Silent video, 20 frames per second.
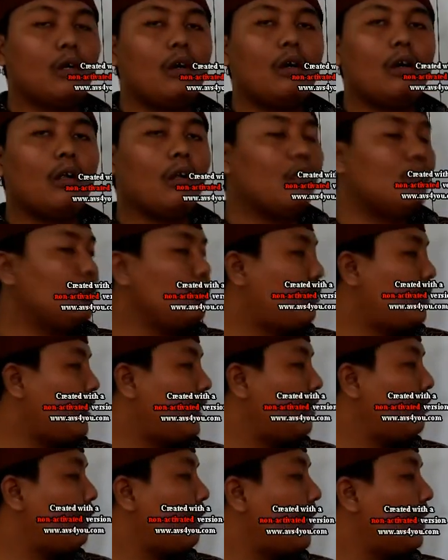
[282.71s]
or you
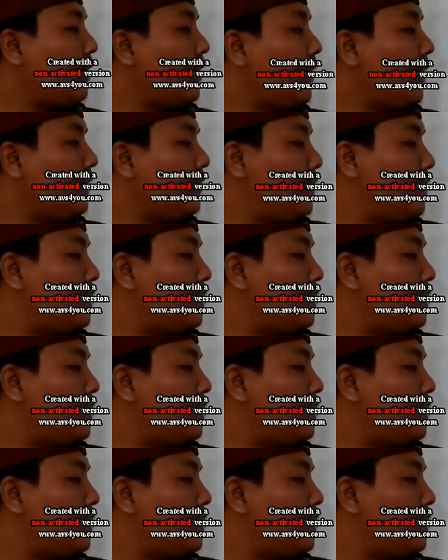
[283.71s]
can write like